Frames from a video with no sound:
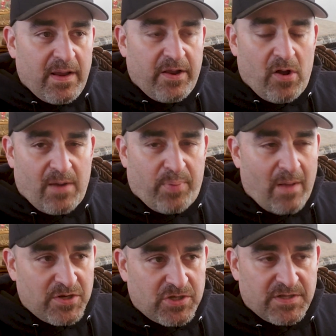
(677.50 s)
I
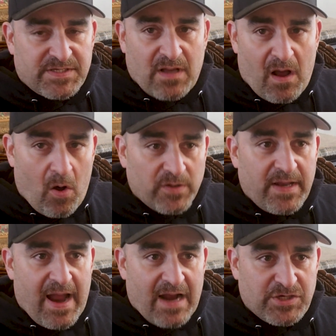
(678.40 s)
probably should have
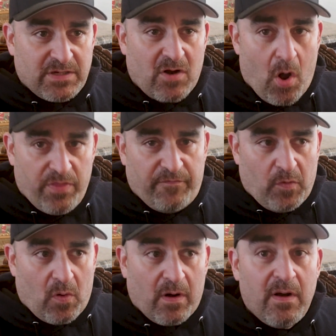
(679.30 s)
halted action, called the
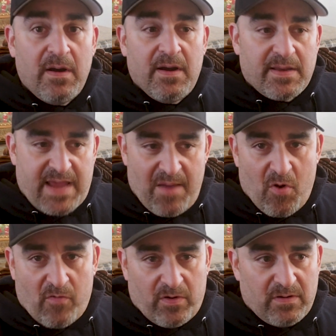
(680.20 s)
floor, came
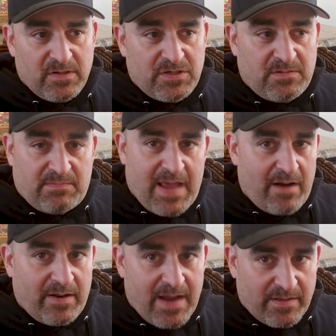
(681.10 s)
over,
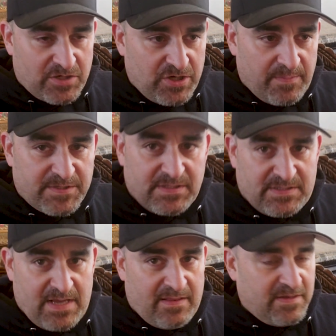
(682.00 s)
counted down the chips,
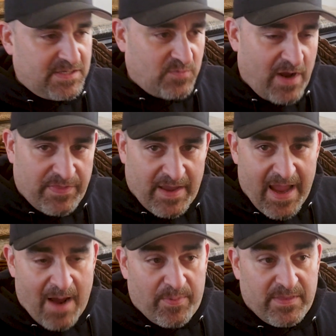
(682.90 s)
said, this is what I think
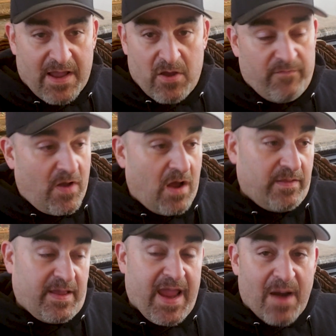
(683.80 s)
happened. They could have gone to
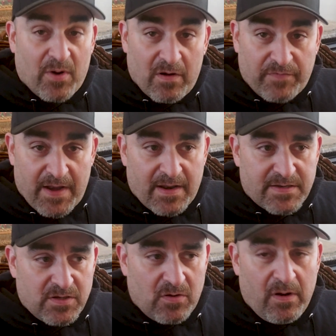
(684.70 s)
the camera if they
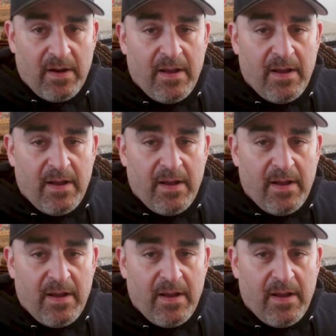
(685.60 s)
needed to.